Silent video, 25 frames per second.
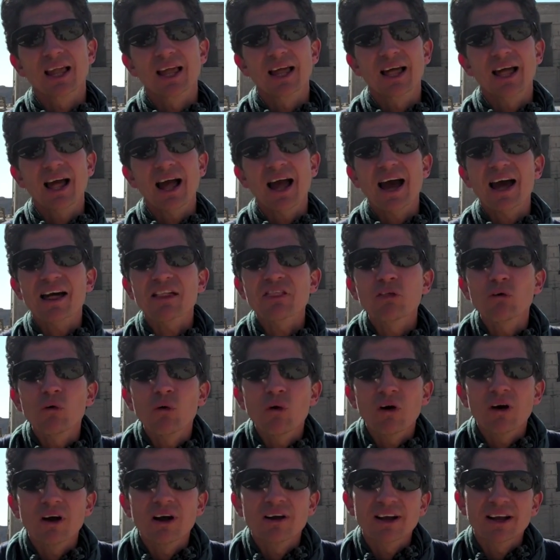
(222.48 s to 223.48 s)

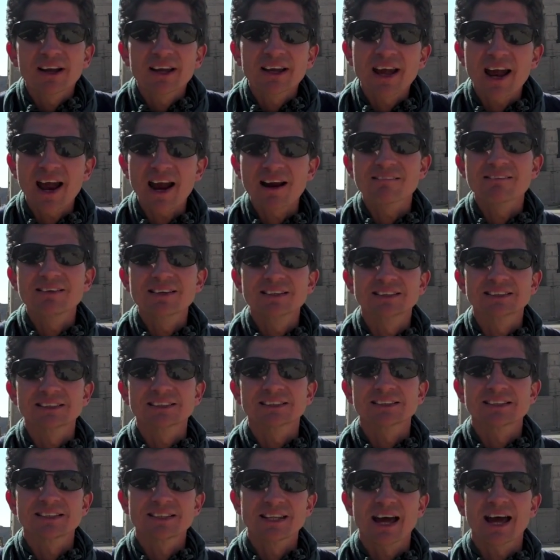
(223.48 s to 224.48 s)
Hathor
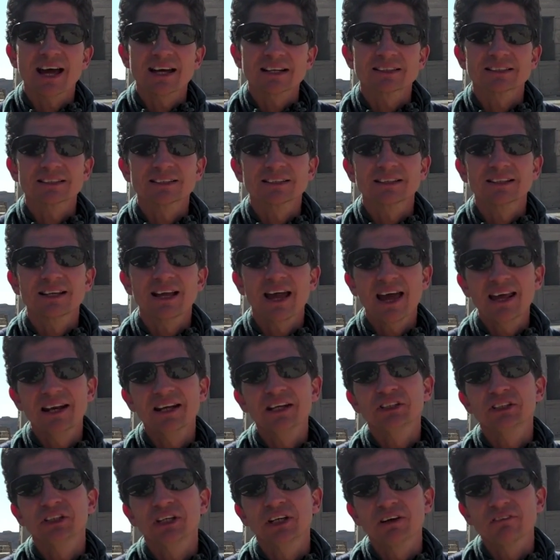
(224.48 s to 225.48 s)
carries that
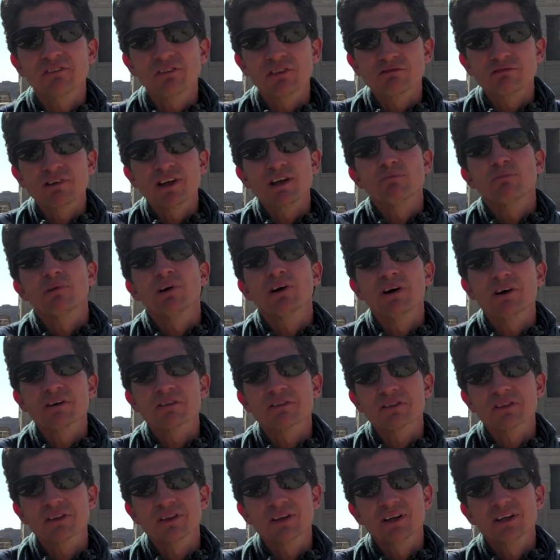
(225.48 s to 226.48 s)
energy of the
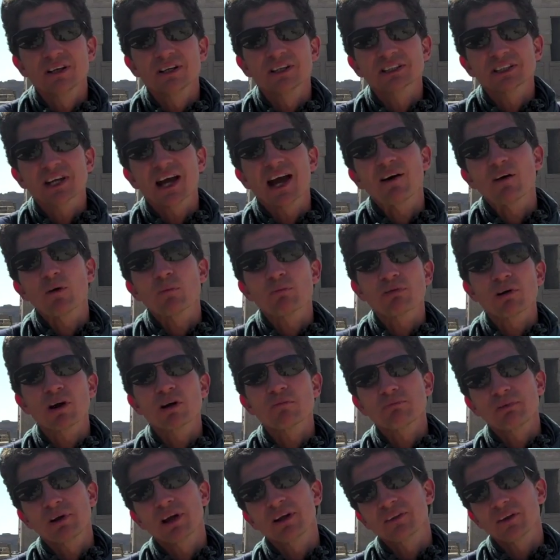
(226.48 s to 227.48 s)
rebirth. So how
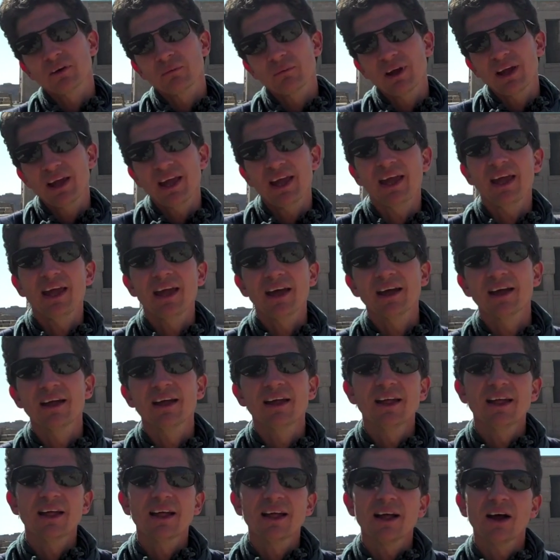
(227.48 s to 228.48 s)
appropriate that we're here
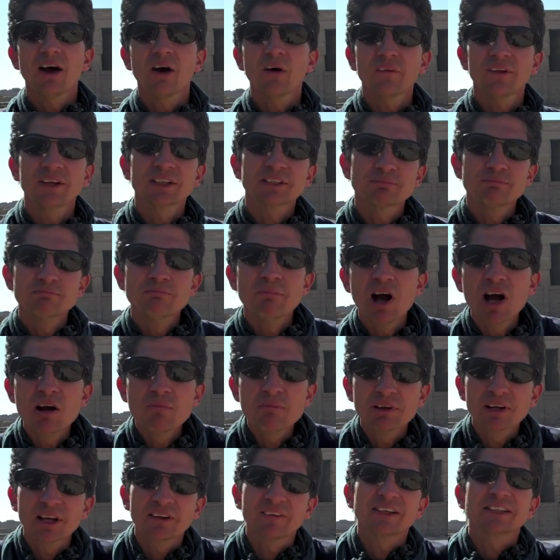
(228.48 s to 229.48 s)
at this
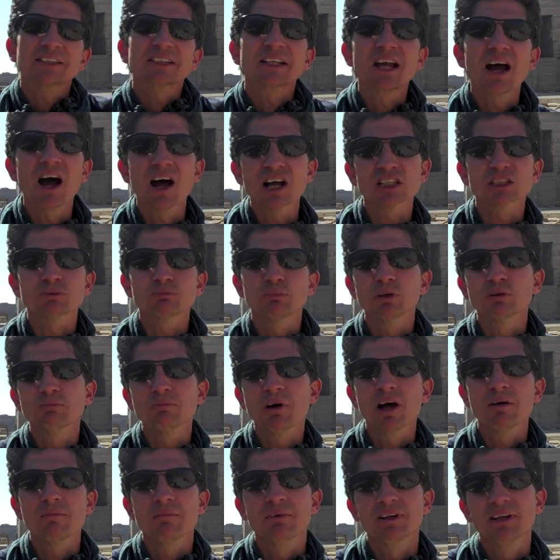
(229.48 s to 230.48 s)
moment, at this cuspal
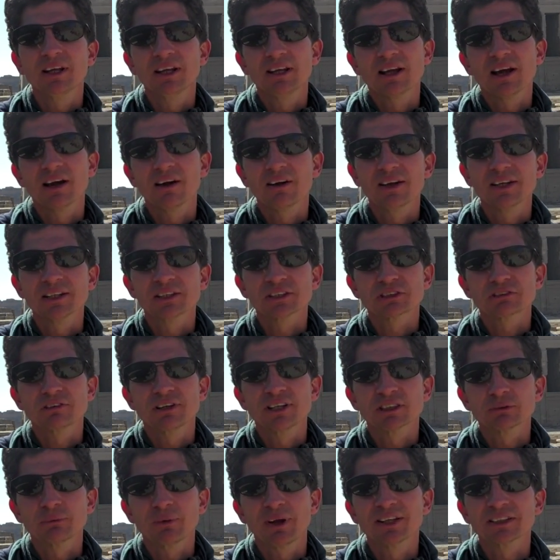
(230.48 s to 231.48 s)
moment in our history
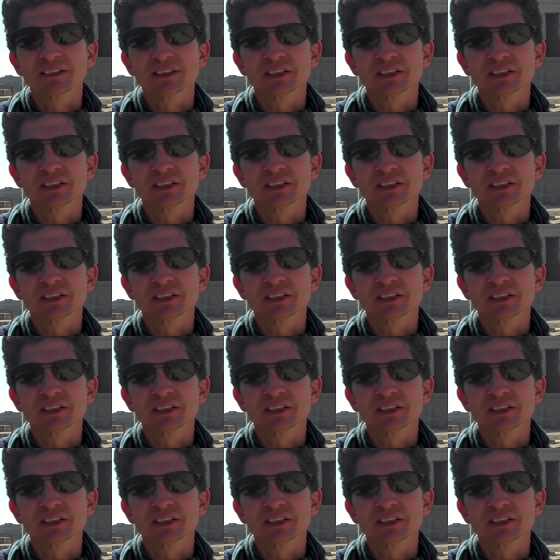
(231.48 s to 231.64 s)
as we enter